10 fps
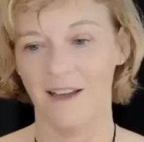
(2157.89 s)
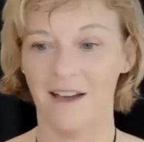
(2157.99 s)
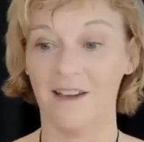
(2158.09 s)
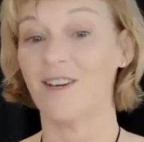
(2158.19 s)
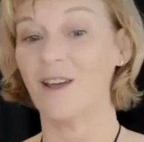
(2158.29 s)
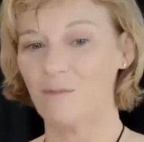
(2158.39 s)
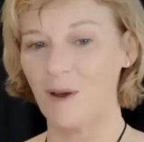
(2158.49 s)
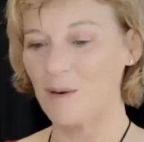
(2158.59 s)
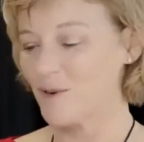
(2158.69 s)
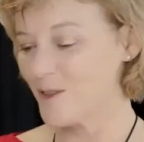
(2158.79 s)
I have another
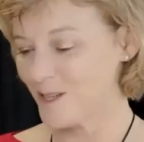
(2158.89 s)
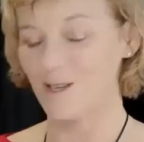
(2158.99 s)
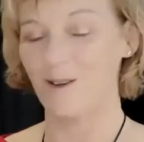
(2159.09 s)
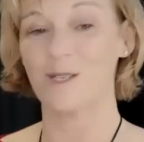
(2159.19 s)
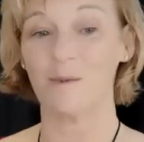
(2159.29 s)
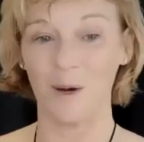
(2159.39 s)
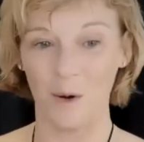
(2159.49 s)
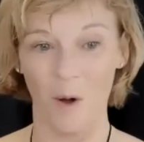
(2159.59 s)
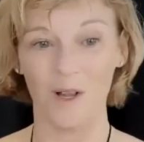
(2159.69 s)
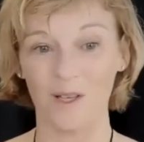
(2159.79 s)
paper that talks about
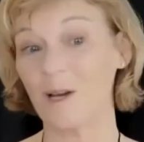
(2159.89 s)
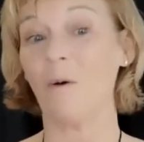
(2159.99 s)
quality.